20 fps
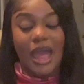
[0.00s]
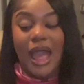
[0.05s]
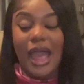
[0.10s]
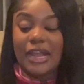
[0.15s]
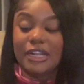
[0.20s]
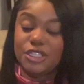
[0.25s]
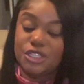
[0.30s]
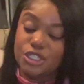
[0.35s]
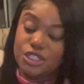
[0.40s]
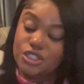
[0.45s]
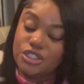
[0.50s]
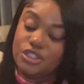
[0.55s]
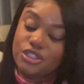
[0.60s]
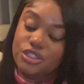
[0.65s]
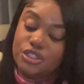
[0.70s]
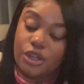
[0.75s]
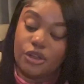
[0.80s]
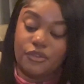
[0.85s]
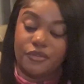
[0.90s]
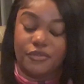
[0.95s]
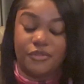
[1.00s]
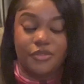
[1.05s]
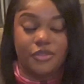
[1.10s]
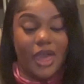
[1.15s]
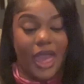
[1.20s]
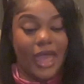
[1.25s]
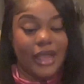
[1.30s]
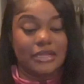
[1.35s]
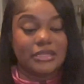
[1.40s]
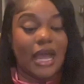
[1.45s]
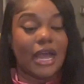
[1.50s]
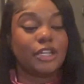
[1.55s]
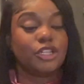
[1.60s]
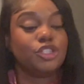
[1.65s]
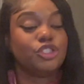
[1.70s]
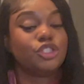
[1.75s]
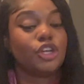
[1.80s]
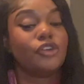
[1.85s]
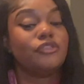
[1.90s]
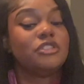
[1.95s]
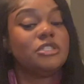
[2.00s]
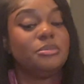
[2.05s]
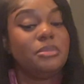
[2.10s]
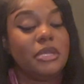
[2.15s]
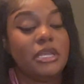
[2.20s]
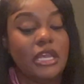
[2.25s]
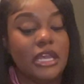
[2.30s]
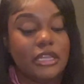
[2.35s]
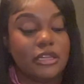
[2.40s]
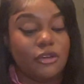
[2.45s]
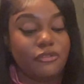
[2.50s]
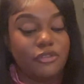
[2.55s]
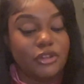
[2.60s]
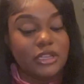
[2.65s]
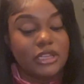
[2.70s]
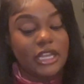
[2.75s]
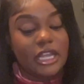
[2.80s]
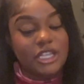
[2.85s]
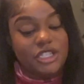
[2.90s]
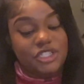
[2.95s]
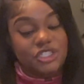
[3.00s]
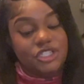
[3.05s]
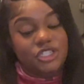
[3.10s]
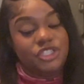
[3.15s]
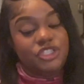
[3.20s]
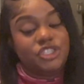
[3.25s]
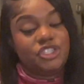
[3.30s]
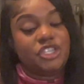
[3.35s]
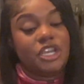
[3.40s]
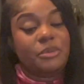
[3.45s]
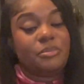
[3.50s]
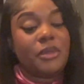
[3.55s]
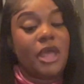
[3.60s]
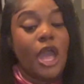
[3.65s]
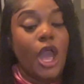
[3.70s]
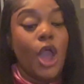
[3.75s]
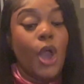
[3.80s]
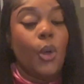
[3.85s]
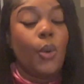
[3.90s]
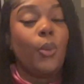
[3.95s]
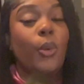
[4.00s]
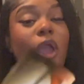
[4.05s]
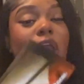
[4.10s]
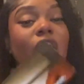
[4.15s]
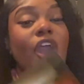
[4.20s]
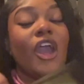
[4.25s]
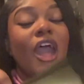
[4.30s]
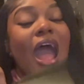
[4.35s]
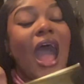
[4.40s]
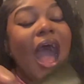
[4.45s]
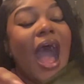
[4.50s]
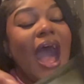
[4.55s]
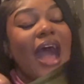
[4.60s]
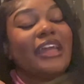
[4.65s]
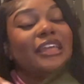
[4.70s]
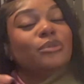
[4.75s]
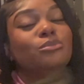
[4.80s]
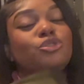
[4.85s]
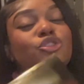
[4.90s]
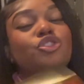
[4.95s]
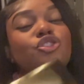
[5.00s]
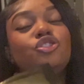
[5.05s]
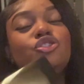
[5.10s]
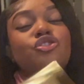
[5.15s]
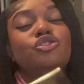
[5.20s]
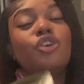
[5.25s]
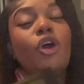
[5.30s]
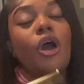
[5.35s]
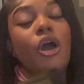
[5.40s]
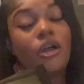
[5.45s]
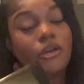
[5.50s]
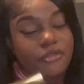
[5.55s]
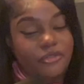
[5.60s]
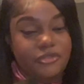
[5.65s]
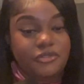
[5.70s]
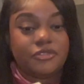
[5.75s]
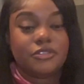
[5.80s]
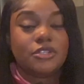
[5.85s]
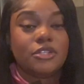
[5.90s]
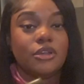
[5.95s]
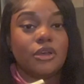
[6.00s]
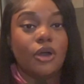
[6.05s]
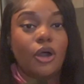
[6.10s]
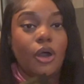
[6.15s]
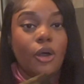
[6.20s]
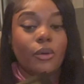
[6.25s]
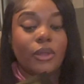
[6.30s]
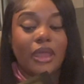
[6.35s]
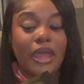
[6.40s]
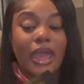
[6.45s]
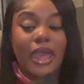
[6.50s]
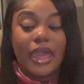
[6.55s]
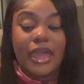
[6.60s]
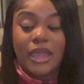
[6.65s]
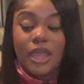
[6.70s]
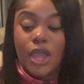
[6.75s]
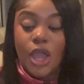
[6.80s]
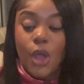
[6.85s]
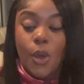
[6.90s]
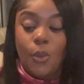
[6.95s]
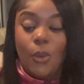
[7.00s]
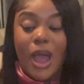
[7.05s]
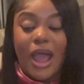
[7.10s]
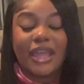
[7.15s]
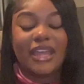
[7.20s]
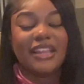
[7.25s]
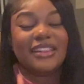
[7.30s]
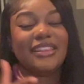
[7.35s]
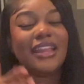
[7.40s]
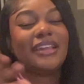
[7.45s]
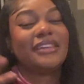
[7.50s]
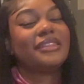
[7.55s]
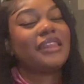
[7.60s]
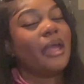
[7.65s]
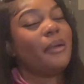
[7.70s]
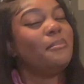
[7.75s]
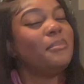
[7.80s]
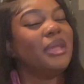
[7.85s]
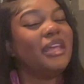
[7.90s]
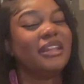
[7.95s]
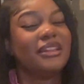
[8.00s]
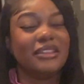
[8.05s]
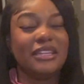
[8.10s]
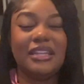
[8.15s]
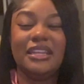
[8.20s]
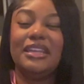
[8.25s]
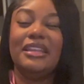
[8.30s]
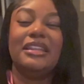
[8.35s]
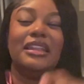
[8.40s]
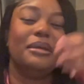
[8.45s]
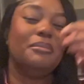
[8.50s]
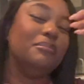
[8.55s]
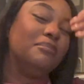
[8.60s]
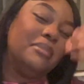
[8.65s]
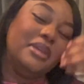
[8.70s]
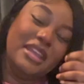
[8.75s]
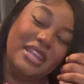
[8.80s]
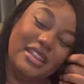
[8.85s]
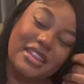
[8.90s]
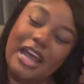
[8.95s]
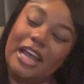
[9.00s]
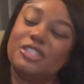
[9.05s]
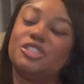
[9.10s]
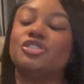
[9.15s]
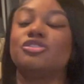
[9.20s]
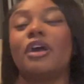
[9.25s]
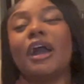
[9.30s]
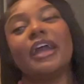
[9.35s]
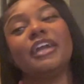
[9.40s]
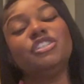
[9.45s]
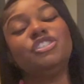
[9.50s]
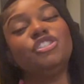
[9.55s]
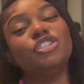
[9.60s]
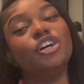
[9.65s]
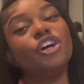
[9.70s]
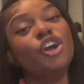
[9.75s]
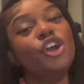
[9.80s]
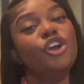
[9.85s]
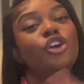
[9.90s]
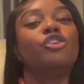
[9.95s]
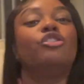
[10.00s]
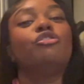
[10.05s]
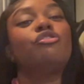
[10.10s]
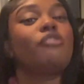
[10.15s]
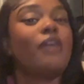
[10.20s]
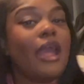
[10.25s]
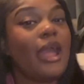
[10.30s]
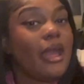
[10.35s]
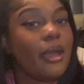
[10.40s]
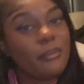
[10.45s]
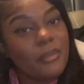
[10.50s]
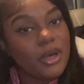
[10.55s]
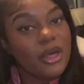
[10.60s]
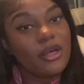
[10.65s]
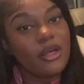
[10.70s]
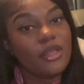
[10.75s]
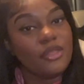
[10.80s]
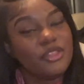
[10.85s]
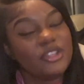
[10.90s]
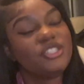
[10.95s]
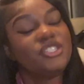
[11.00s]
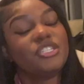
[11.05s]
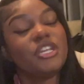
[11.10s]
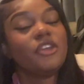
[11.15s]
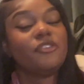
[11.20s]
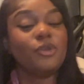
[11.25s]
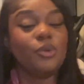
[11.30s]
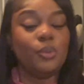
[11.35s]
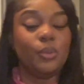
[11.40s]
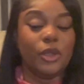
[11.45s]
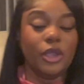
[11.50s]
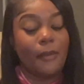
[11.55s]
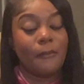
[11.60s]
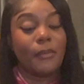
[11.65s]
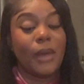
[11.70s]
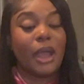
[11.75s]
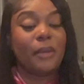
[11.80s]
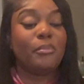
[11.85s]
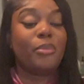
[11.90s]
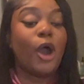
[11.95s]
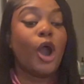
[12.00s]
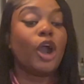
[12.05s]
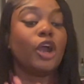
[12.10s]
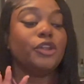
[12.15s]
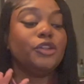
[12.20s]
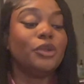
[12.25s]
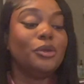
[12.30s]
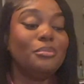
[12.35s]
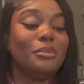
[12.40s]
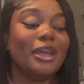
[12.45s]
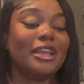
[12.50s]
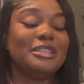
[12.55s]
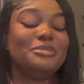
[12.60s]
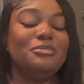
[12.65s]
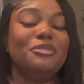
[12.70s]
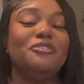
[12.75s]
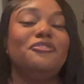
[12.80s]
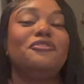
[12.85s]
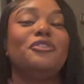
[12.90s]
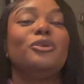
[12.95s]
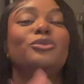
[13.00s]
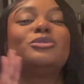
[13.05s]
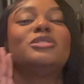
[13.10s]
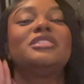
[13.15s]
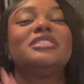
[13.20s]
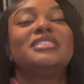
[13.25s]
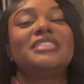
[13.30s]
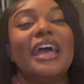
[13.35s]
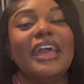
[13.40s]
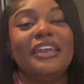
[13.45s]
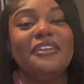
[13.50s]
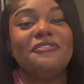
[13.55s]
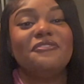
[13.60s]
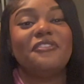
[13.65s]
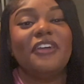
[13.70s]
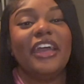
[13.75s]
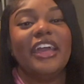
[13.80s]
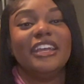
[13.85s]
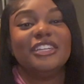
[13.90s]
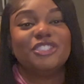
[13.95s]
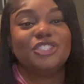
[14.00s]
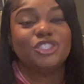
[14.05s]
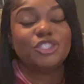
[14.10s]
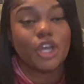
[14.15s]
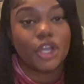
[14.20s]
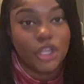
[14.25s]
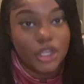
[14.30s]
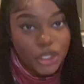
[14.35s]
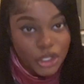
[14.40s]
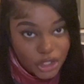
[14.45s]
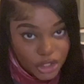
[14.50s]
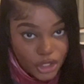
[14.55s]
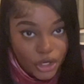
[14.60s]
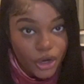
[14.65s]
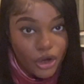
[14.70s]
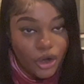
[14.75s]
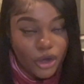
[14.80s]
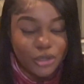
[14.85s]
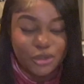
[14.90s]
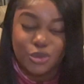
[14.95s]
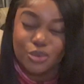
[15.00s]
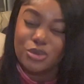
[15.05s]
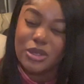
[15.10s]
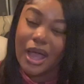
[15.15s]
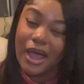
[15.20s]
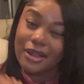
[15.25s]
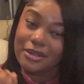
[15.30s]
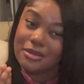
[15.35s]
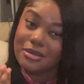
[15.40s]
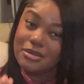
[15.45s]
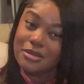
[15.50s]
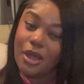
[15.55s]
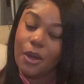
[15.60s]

I deserve that. I deserve to be in a relationship where I am soft, okay? Where I can let that man lead and me not trying to grab the steering wheel. My partner makes me feel safe and secure. Do y'all know?